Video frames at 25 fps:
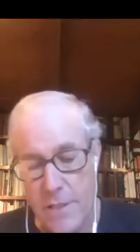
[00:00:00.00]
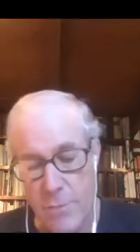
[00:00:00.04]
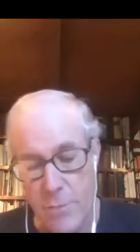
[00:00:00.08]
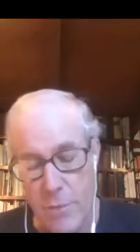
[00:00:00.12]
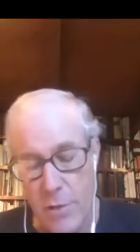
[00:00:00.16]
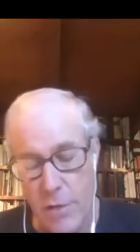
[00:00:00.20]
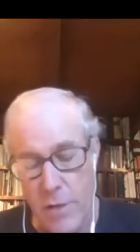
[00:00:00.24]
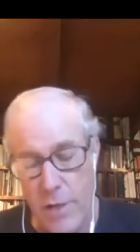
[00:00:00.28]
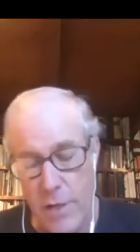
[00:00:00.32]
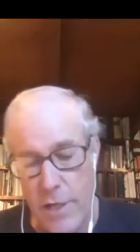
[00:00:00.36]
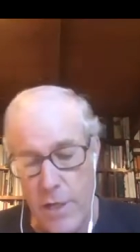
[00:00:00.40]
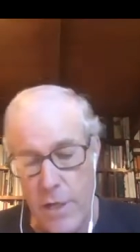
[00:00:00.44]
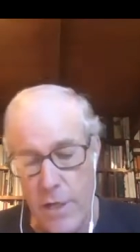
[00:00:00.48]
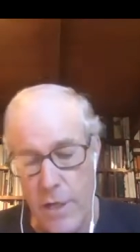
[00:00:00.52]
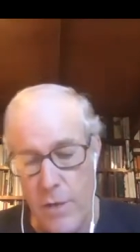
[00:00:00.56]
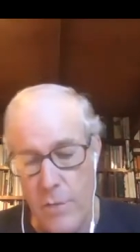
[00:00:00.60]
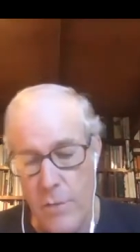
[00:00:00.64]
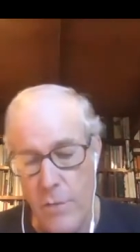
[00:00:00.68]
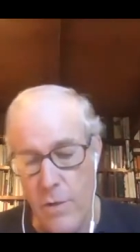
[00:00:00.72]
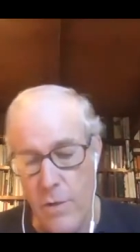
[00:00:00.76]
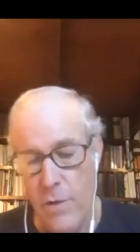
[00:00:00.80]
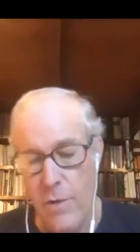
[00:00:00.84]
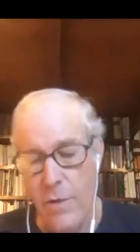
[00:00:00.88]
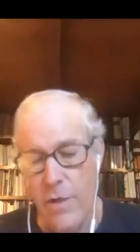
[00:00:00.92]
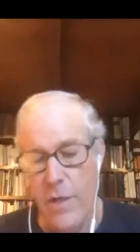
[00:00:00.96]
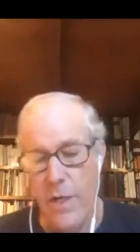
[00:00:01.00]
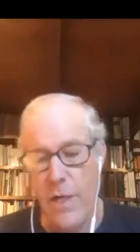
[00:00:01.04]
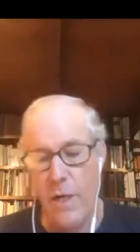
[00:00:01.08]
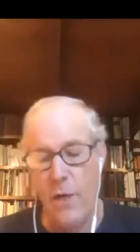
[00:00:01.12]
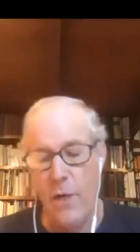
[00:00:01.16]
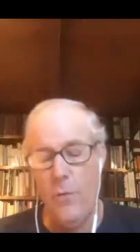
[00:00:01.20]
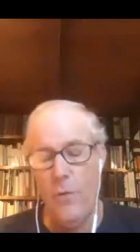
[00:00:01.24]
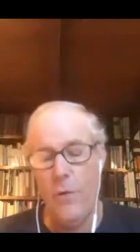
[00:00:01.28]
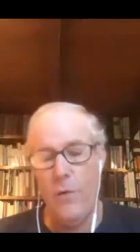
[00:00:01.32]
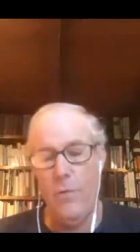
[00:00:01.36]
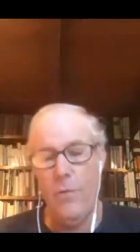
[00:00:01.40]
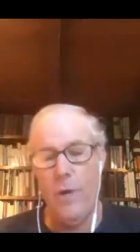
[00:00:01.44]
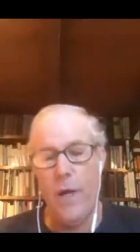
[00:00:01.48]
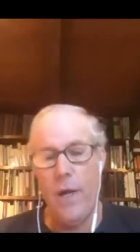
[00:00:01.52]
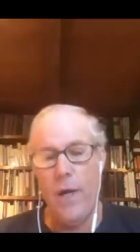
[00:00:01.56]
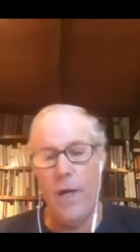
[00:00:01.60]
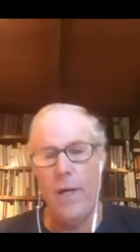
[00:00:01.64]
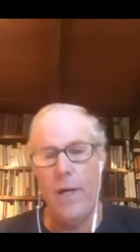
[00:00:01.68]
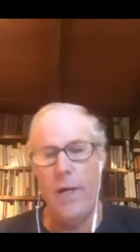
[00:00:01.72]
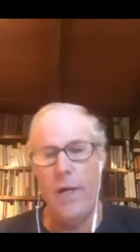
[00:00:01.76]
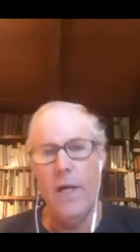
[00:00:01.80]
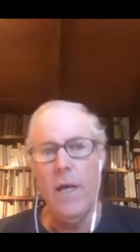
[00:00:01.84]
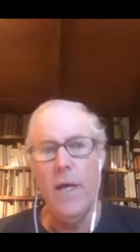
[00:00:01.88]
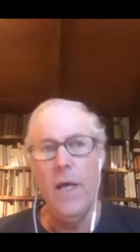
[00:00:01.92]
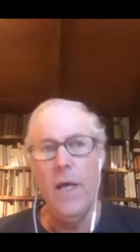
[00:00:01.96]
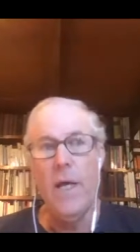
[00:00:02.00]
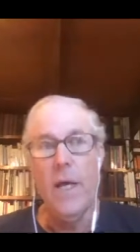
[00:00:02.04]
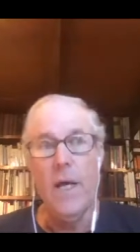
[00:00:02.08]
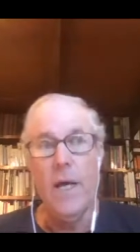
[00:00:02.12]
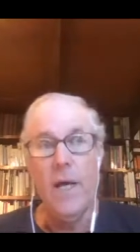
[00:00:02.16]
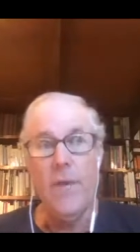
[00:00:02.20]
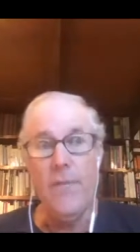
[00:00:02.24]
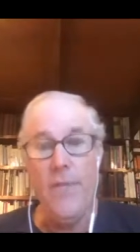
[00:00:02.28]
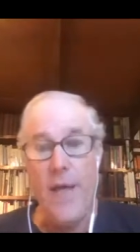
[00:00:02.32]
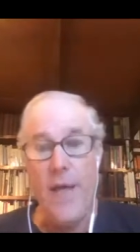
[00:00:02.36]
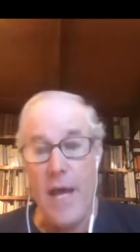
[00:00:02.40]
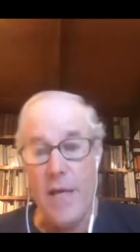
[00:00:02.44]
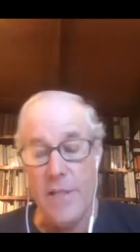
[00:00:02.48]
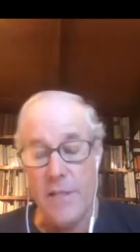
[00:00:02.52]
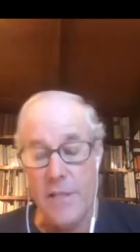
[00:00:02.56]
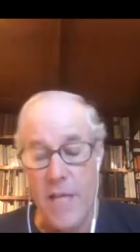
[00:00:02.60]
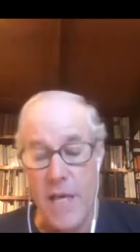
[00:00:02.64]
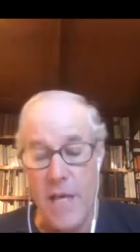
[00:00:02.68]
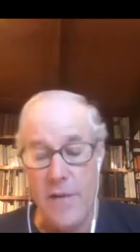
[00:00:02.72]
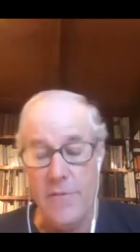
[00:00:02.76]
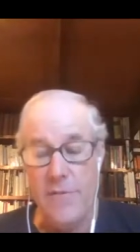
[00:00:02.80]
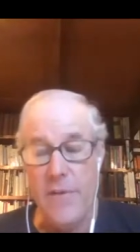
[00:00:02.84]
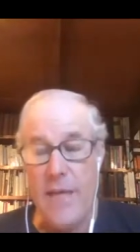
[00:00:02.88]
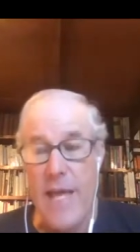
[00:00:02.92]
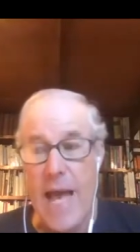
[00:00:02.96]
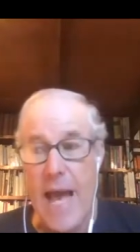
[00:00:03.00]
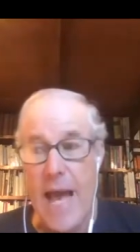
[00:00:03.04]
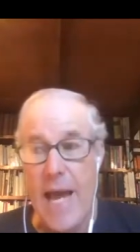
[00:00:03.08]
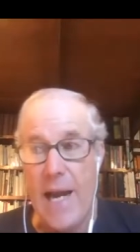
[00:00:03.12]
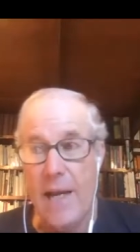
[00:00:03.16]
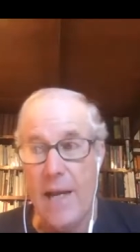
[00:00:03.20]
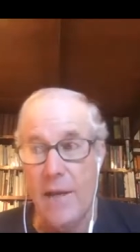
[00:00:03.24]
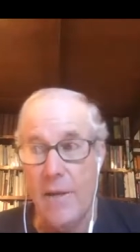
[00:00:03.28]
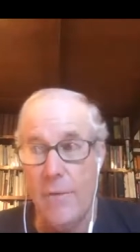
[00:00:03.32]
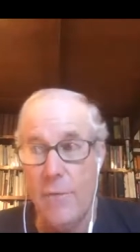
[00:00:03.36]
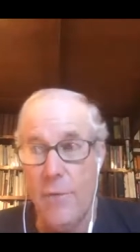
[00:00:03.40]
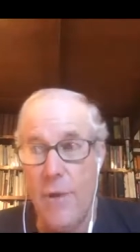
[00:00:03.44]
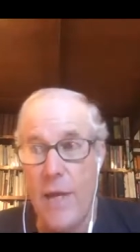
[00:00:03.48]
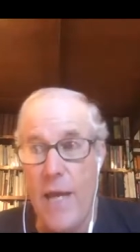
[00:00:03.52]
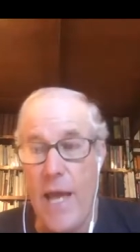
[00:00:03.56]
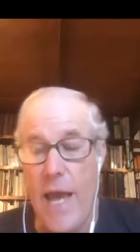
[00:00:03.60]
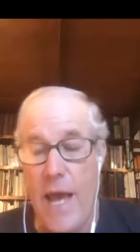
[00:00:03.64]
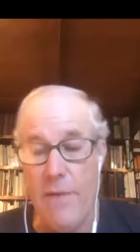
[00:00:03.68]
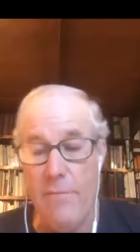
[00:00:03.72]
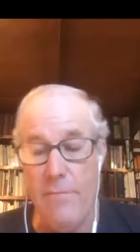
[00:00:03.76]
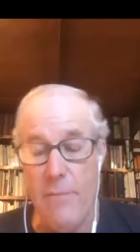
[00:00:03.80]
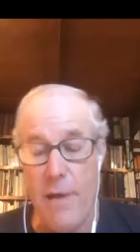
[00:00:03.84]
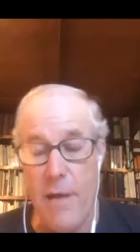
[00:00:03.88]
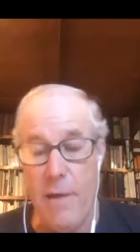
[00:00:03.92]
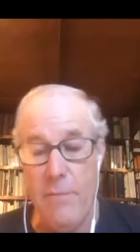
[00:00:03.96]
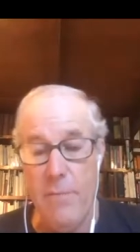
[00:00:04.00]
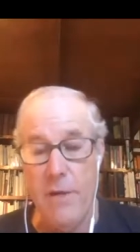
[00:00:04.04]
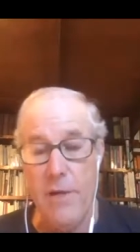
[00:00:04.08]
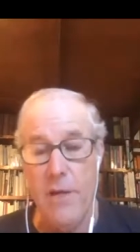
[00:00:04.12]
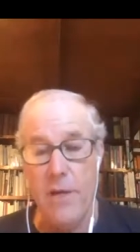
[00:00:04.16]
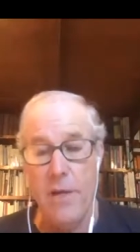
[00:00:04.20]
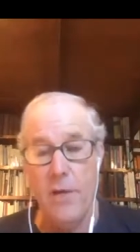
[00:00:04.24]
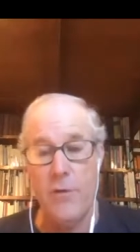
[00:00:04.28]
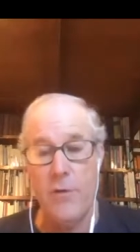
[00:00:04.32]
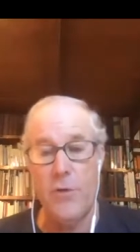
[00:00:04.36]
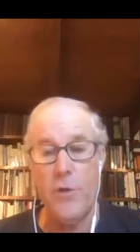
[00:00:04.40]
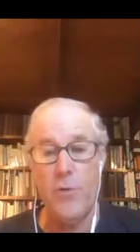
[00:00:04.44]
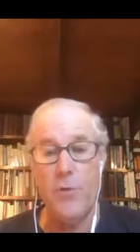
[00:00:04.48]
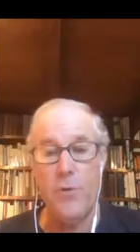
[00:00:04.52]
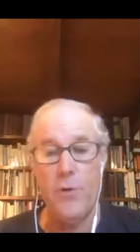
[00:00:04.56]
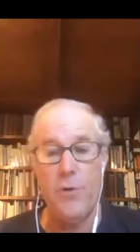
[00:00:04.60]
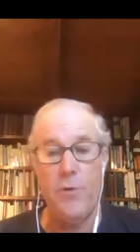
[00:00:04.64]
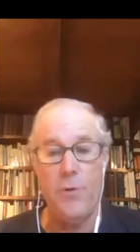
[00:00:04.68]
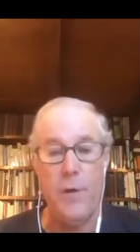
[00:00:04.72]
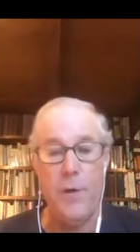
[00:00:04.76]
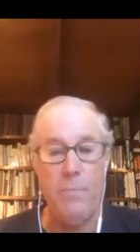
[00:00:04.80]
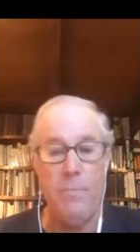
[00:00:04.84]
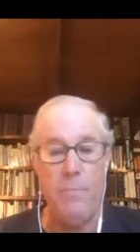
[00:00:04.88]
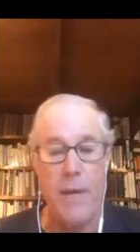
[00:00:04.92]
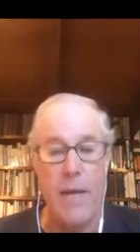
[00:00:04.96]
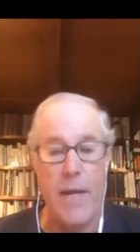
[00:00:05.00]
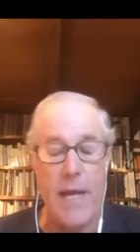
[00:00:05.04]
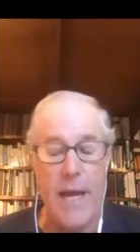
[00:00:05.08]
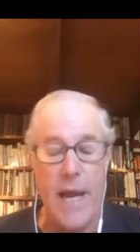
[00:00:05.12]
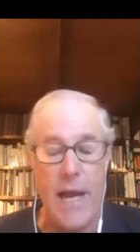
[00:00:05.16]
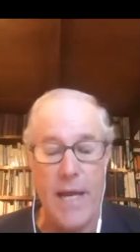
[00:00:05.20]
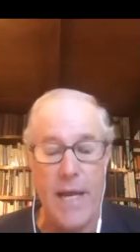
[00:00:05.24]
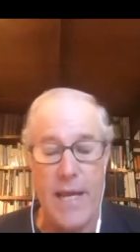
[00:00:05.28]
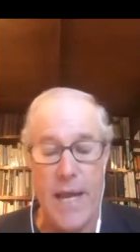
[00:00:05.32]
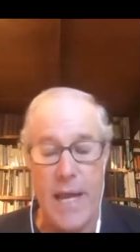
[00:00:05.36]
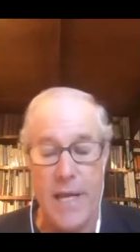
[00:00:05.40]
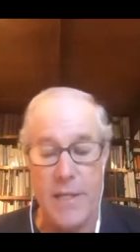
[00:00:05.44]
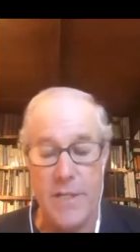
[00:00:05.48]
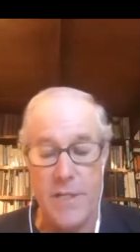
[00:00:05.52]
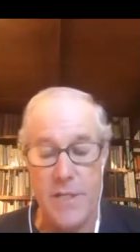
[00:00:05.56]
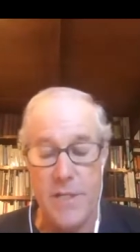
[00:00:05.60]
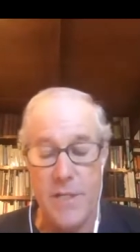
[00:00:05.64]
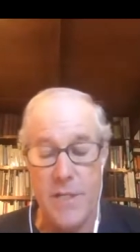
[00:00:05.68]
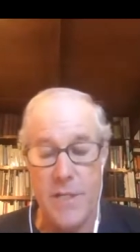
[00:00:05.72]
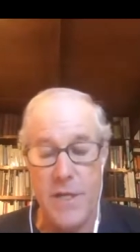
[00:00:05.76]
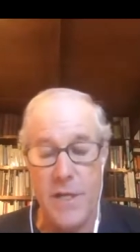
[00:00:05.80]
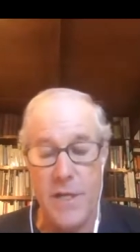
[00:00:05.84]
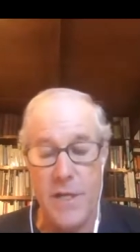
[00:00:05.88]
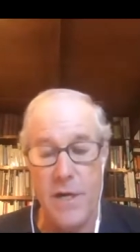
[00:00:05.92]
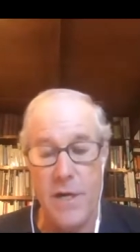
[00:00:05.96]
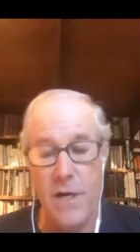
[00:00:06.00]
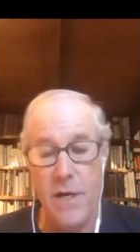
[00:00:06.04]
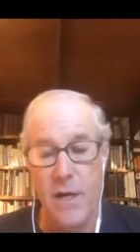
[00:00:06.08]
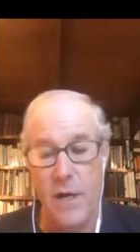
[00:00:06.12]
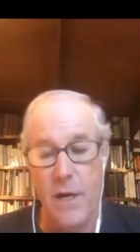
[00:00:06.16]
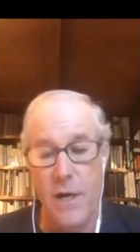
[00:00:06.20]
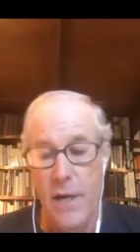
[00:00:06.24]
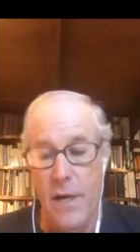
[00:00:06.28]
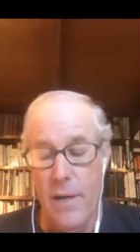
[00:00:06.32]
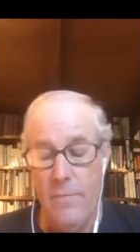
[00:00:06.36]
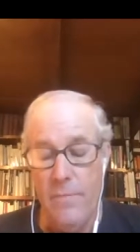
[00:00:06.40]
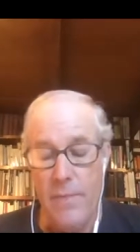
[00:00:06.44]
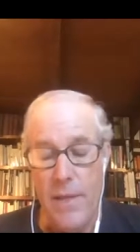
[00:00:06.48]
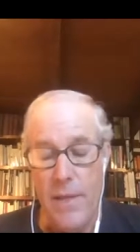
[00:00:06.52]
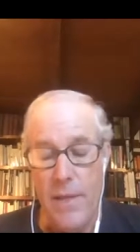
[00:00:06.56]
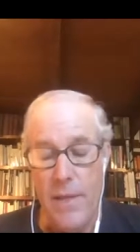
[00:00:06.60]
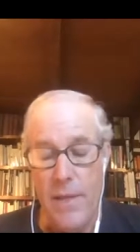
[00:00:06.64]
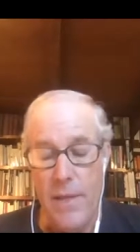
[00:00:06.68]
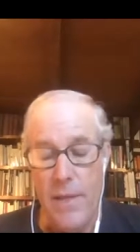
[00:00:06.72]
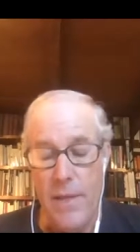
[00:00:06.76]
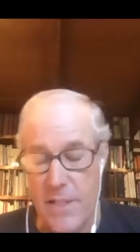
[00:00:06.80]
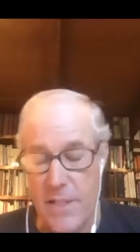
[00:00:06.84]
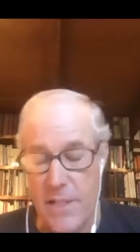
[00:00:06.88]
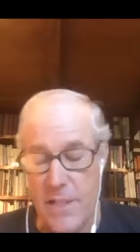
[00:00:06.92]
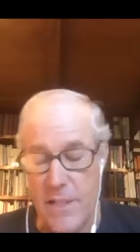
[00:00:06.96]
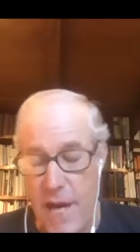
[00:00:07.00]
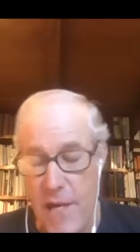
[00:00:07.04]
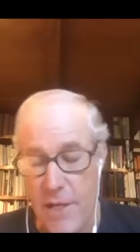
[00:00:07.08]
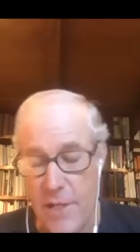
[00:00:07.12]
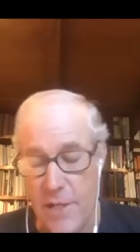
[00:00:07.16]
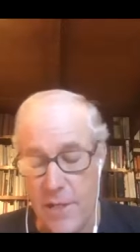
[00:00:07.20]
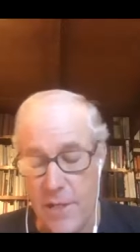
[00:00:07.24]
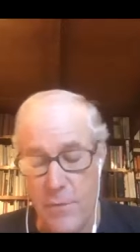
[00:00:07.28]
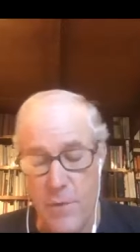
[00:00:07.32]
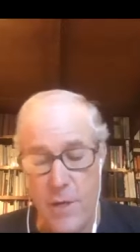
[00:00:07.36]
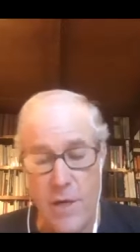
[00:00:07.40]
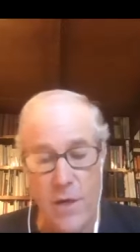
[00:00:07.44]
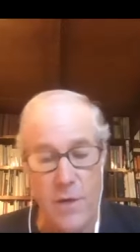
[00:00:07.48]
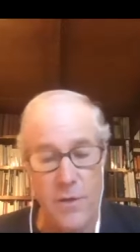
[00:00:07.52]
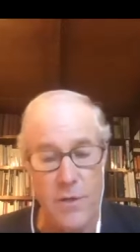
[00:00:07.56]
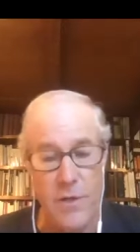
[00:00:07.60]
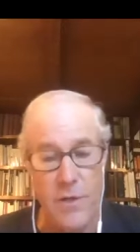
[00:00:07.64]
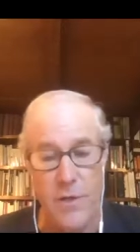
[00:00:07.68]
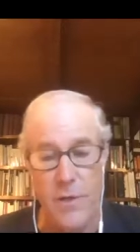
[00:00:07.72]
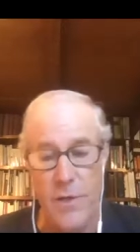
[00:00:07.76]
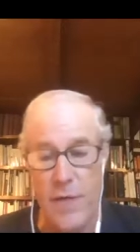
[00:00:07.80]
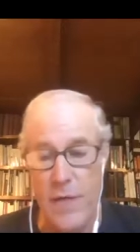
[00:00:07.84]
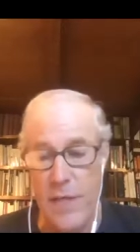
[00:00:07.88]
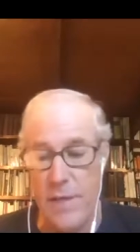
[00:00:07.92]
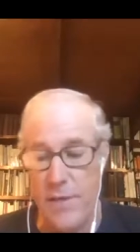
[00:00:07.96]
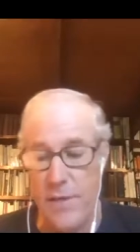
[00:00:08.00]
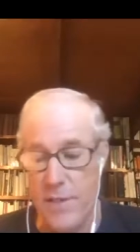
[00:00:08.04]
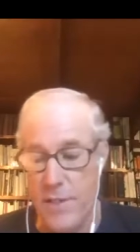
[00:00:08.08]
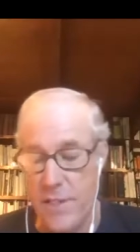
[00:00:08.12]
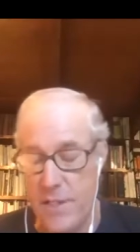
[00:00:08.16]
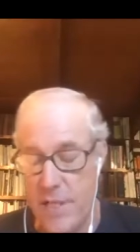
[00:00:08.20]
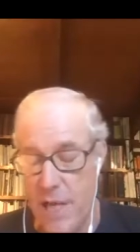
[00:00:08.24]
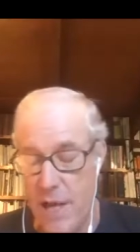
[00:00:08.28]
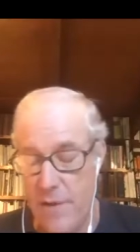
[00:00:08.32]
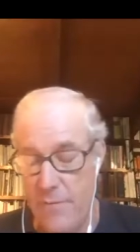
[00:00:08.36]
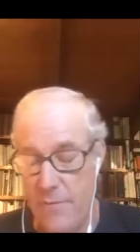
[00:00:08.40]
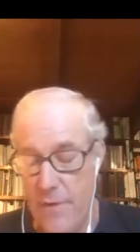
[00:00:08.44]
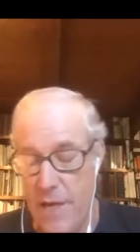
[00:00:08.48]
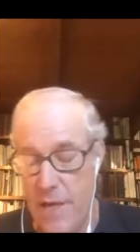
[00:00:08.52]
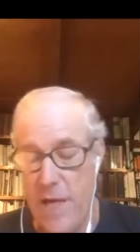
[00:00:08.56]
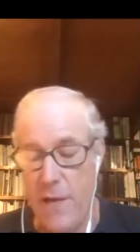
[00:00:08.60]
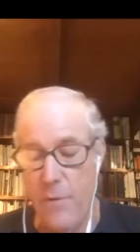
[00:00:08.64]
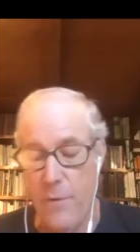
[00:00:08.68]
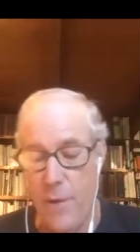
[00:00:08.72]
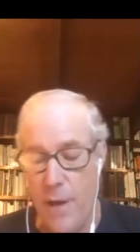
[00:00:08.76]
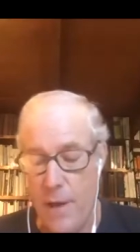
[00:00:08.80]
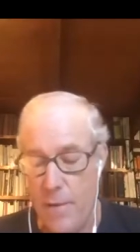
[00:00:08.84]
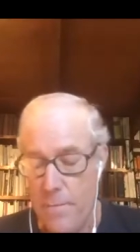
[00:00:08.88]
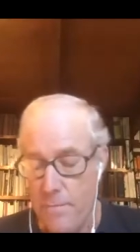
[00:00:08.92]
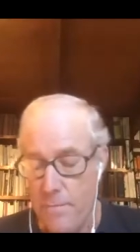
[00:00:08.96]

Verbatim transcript: And I said, well, look, you know, we're, you know, we're running a thousand head of cattle and we have maybe, you know, two or three pink eye cases a year and we don't do any vaccination. We don't do any of this stuff.